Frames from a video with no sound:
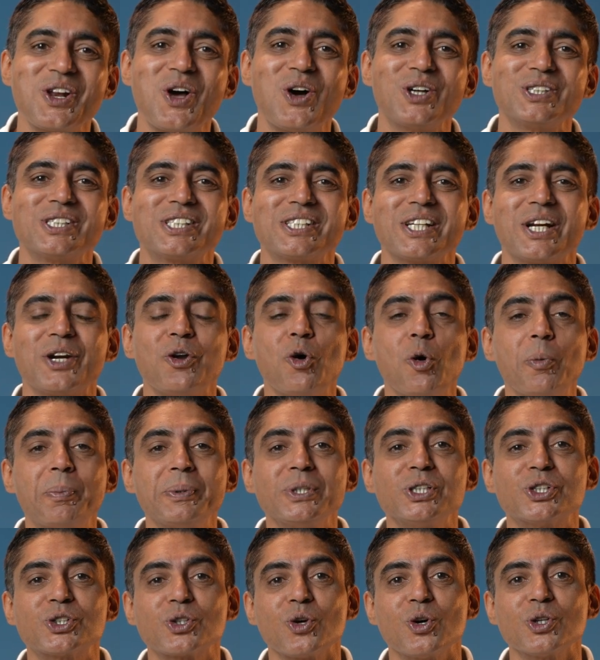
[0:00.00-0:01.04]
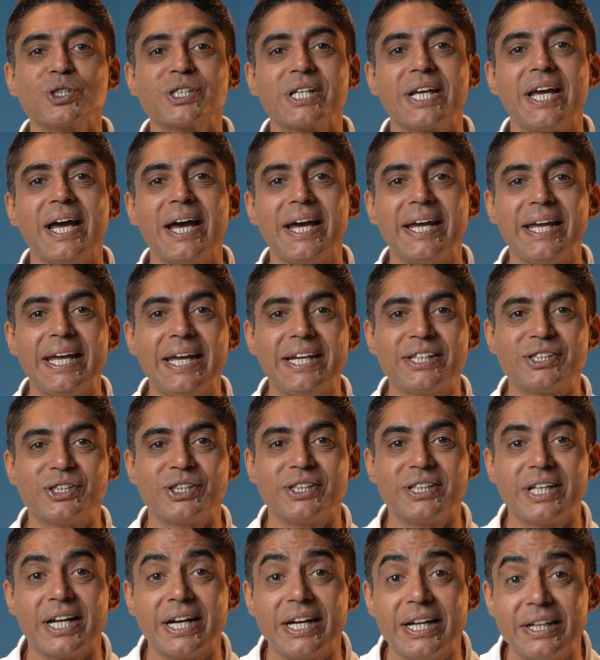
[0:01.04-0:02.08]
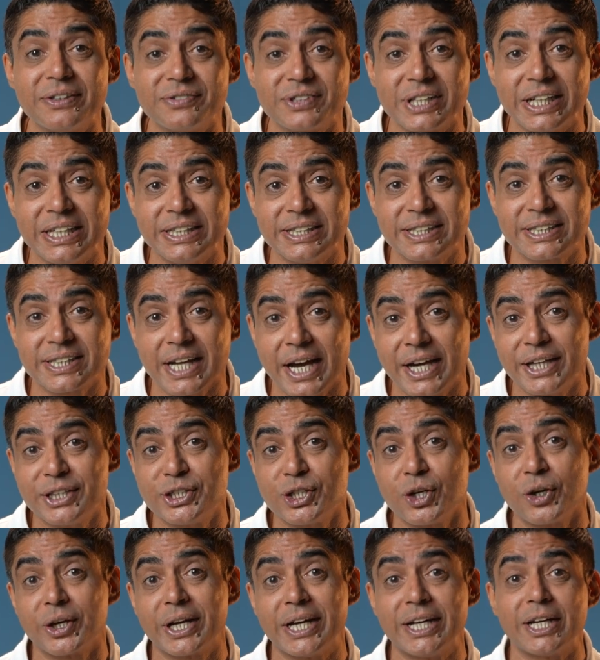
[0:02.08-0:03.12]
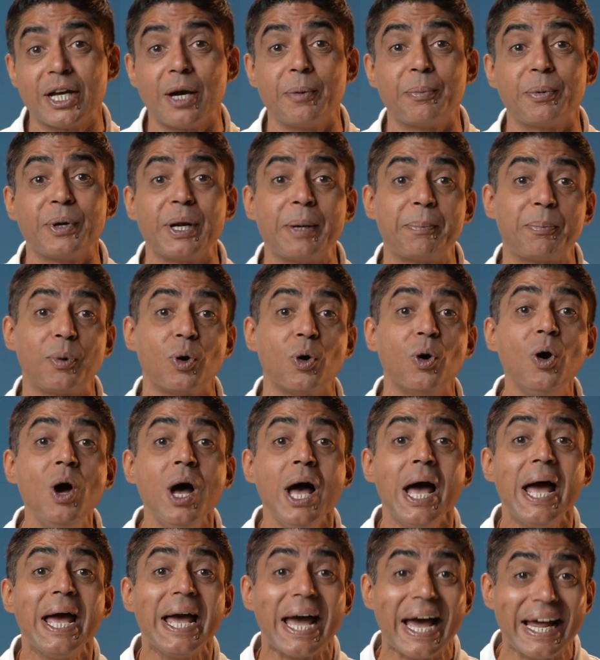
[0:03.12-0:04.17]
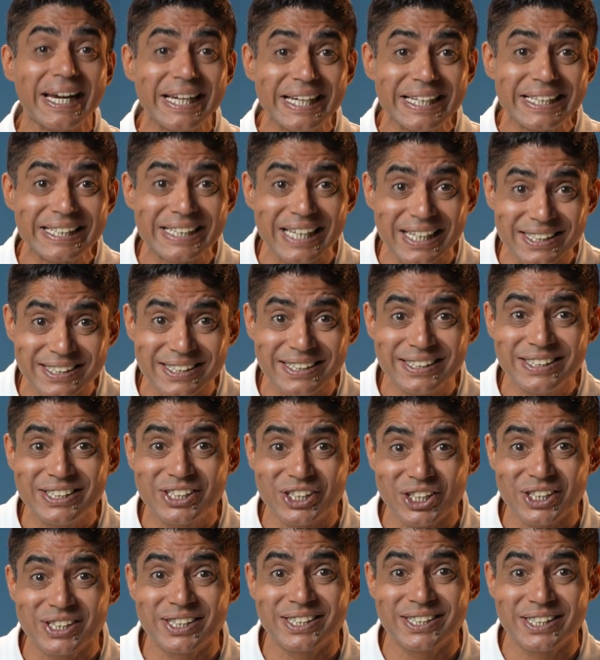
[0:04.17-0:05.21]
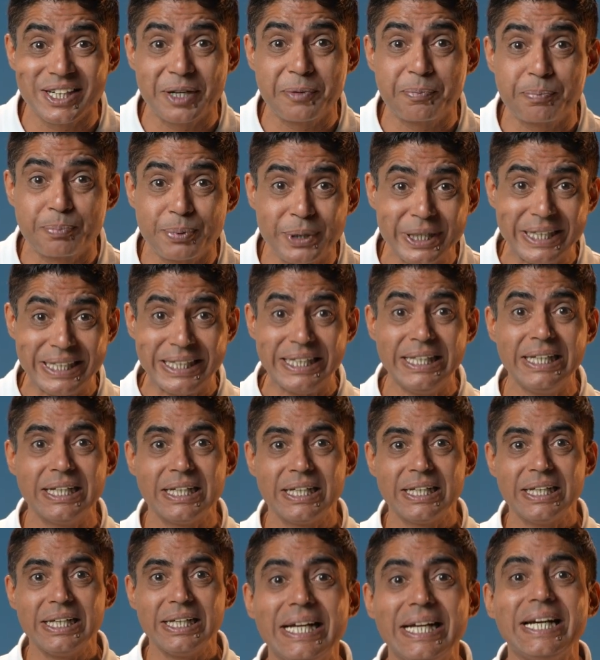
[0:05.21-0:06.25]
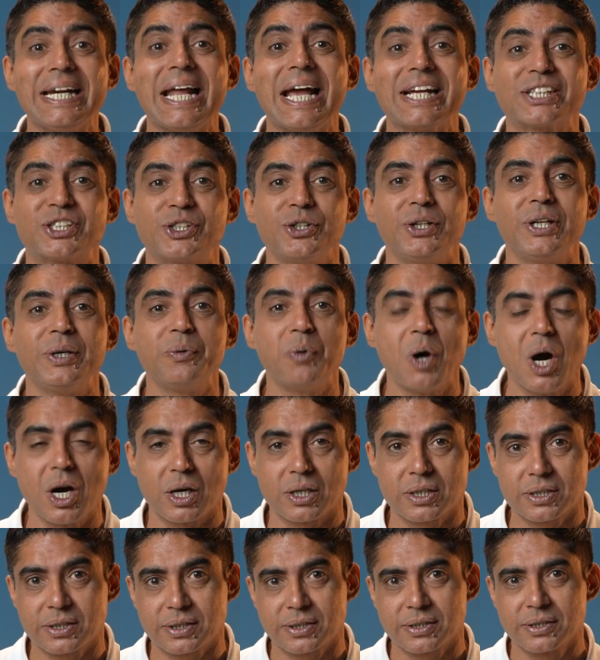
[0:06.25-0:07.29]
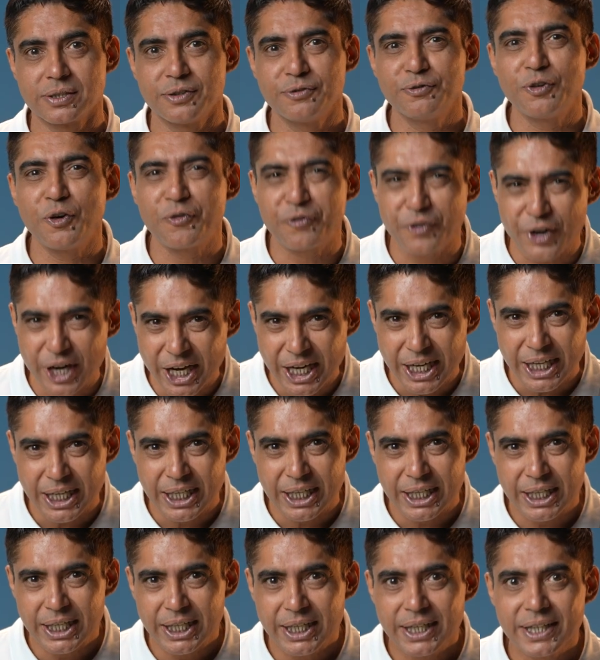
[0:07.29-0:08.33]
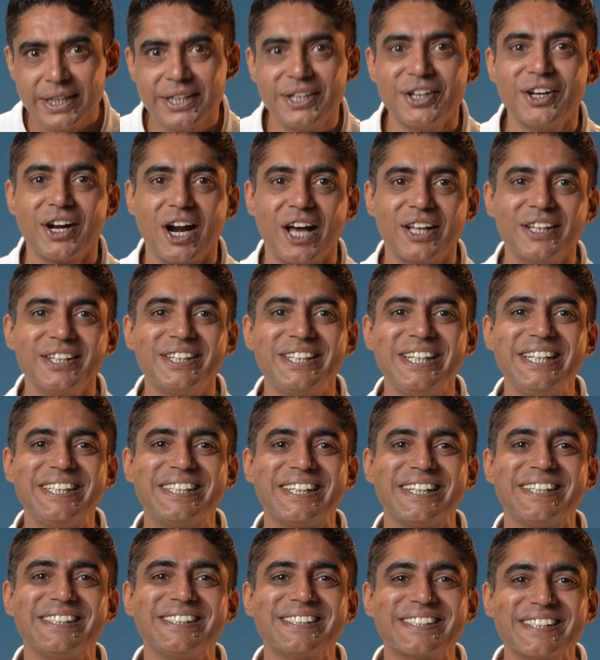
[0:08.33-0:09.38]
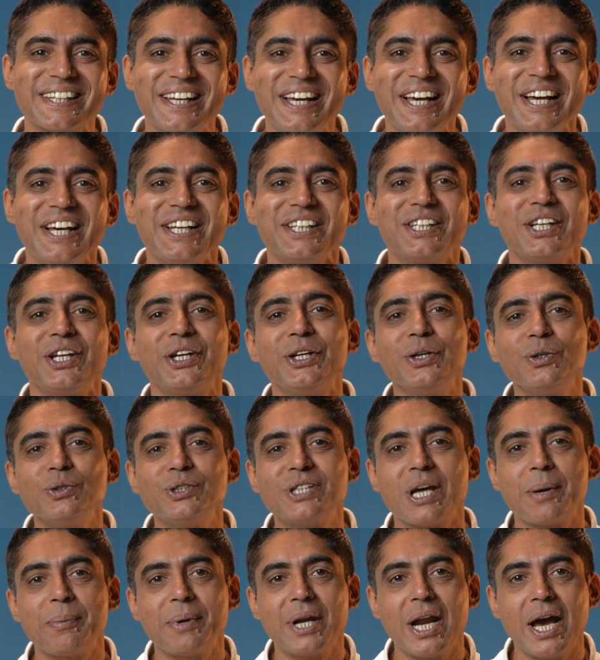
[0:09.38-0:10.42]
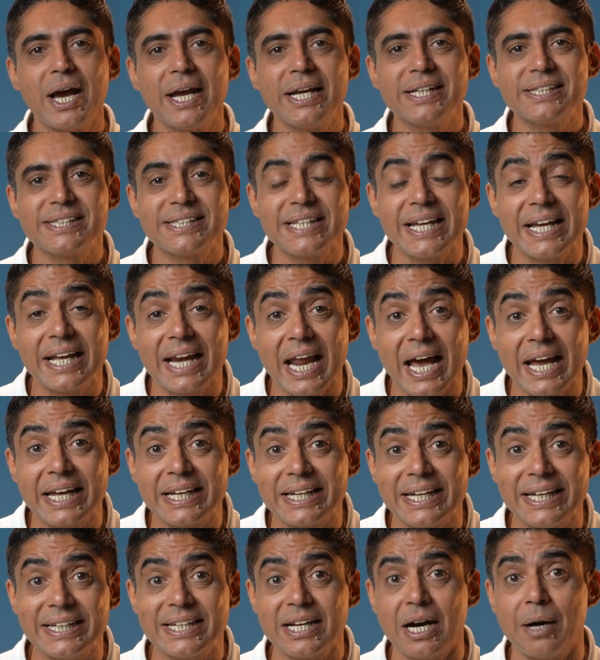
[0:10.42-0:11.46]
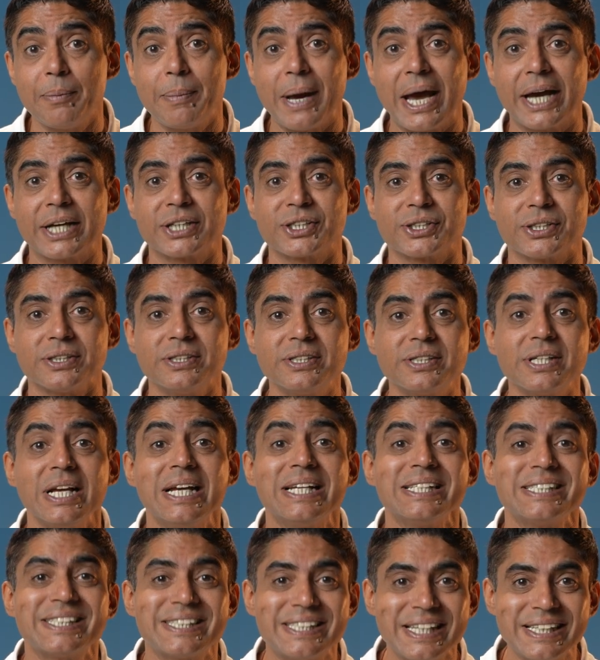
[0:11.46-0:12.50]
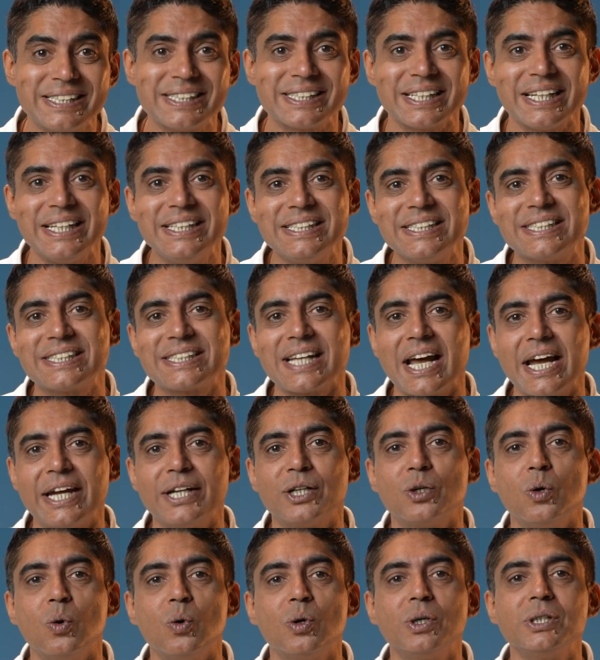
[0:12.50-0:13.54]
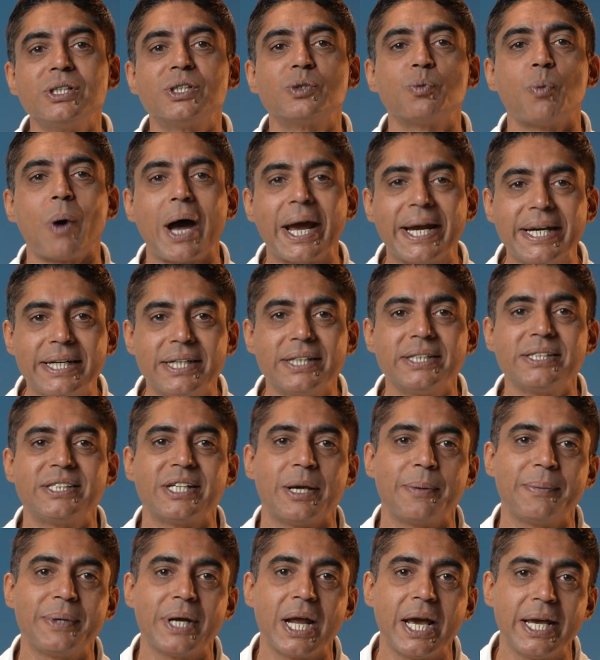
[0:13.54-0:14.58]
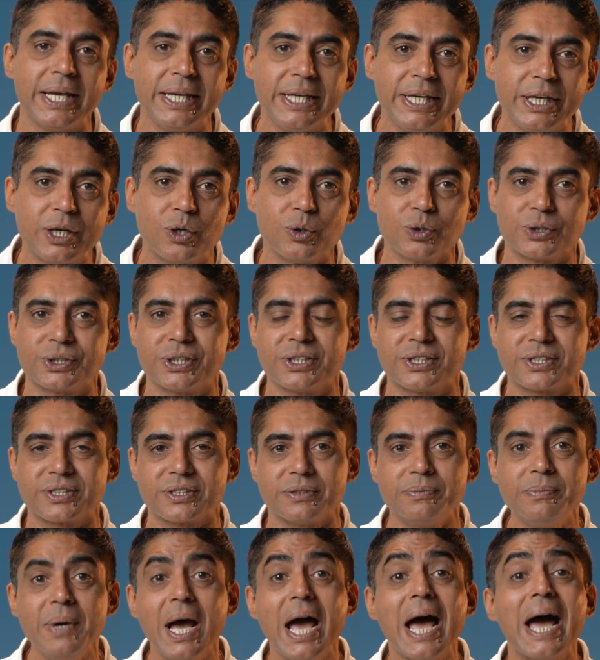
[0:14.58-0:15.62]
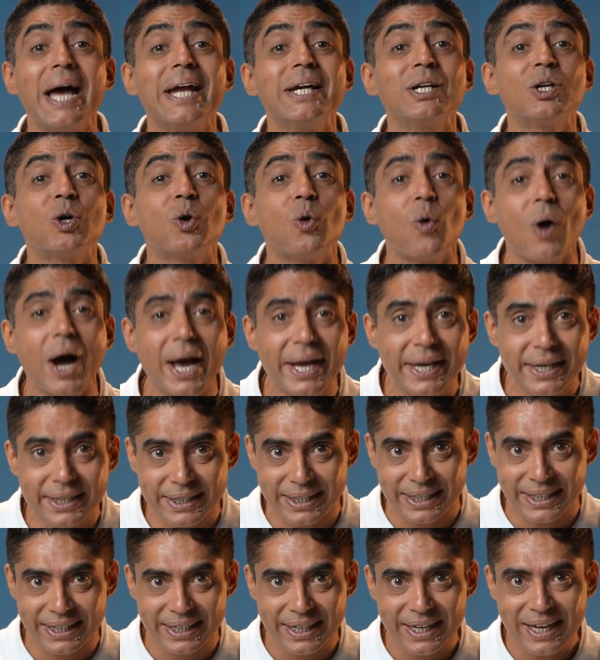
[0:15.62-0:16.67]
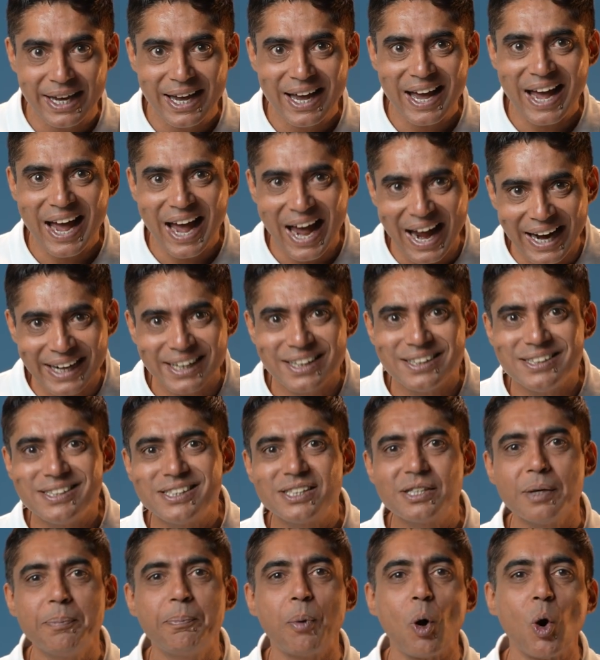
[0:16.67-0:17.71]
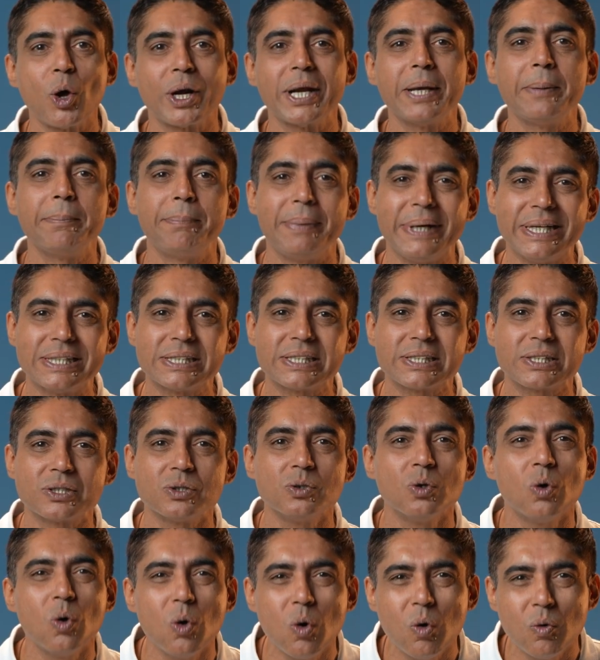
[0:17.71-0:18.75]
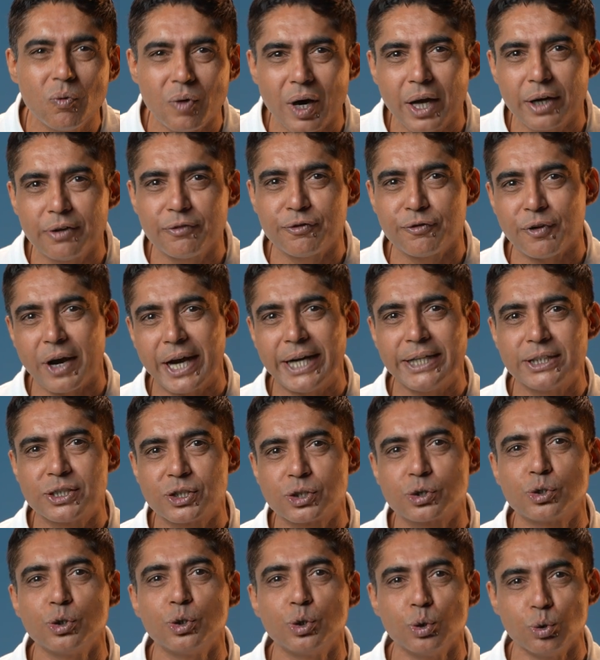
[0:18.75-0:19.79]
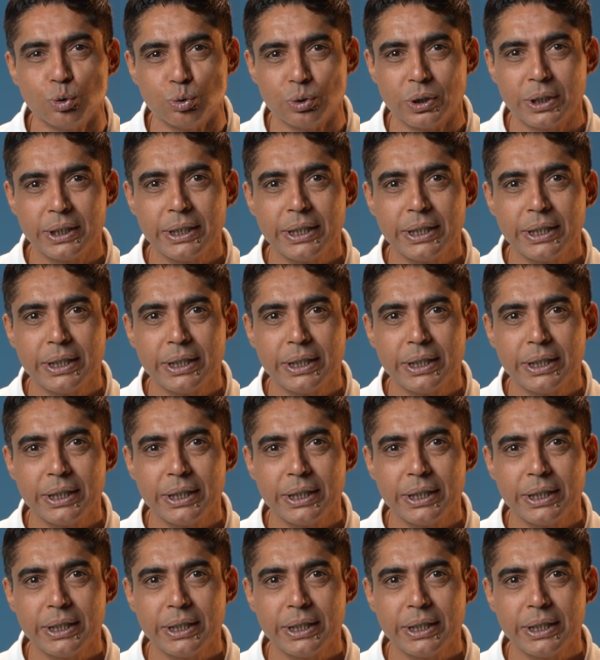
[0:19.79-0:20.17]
launched an open source AI agent that lives inside your GitHub repo, and it doesn't just sit pretty, it actually works for free. Here are the details. The new Gemini CLI GitHub Actions sits inside Google's wider Gemini ecosystem and quietly handles the boring bits no one fights to do.